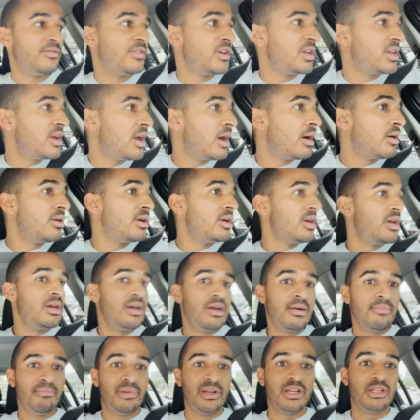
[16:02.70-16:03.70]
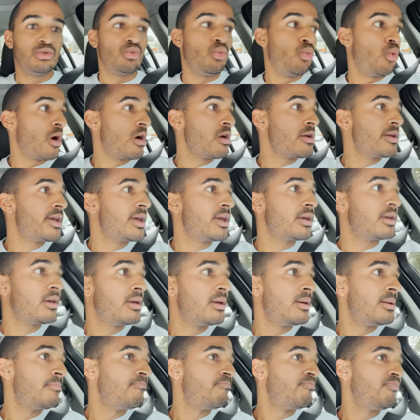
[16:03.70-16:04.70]
video, but it's
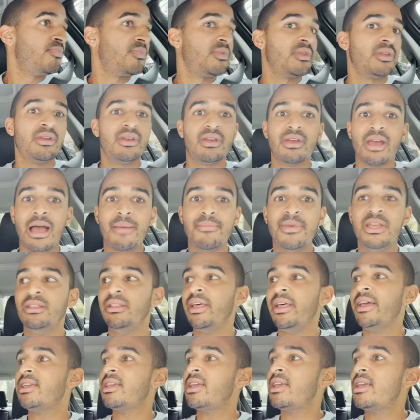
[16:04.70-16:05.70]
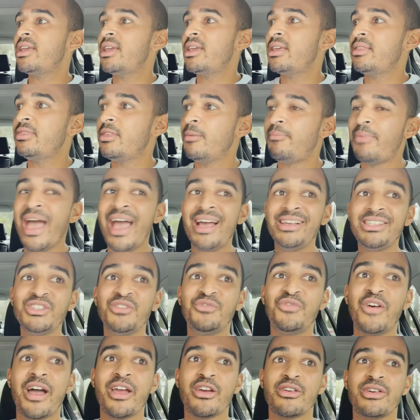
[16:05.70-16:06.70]
working. I mean, like, the
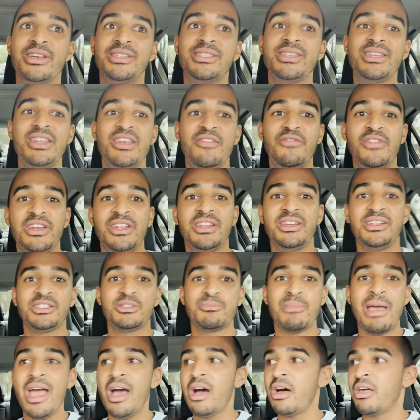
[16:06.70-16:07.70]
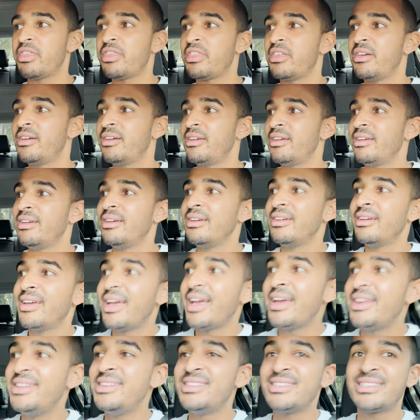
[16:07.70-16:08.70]
pacifier isn't even in his mouth
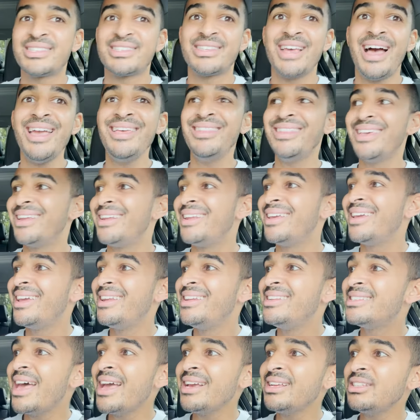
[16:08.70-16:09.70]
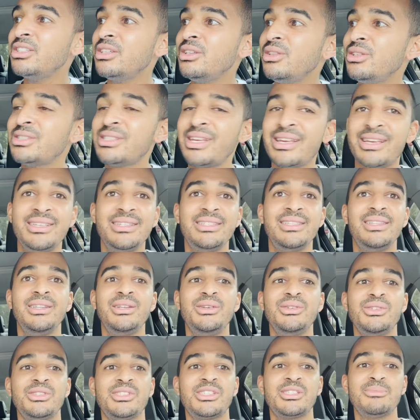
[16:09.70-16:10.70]
and he's silent and he's actually looks like he's a
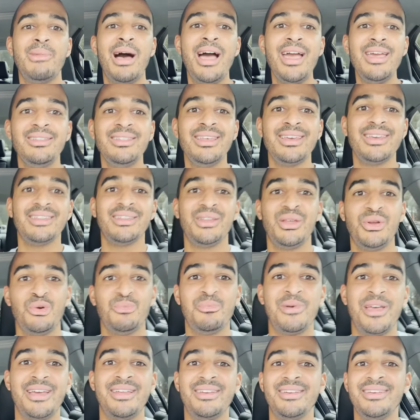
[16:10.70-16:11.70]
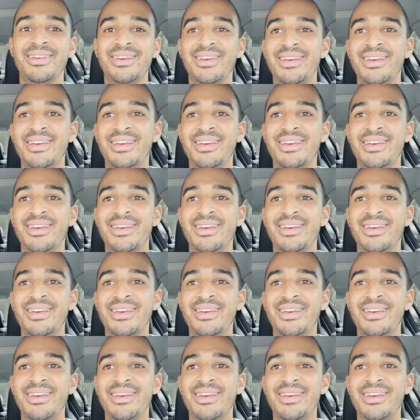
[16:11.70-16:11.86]
little smiling a little bit.